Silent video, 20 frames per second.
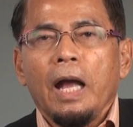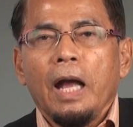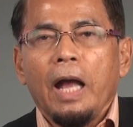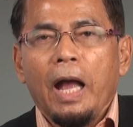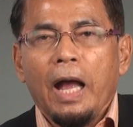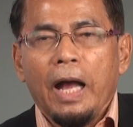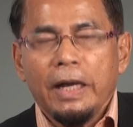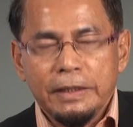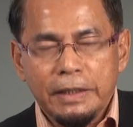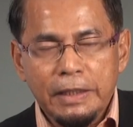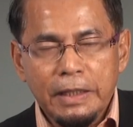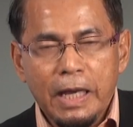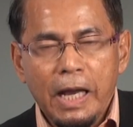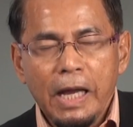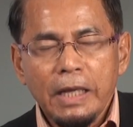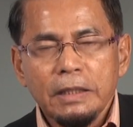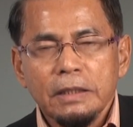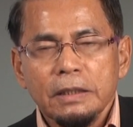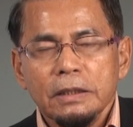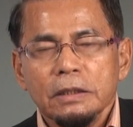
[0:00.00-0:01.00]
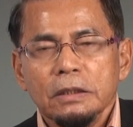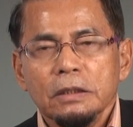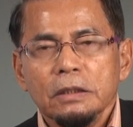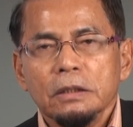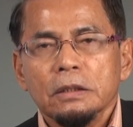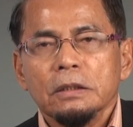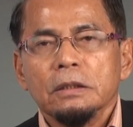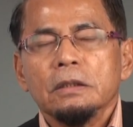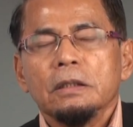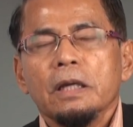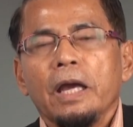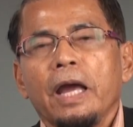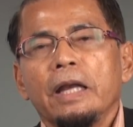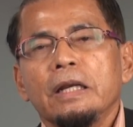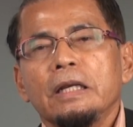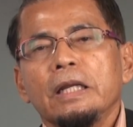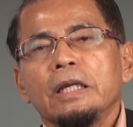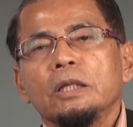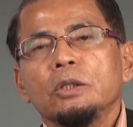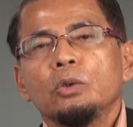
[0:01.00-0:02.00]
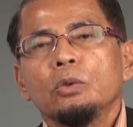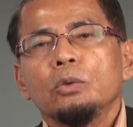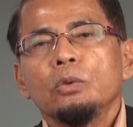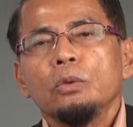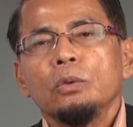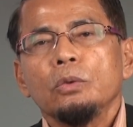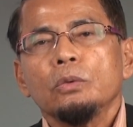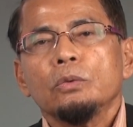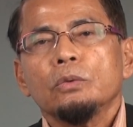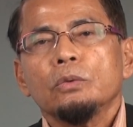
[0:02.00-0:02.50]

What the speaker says: Hakikat, and linked to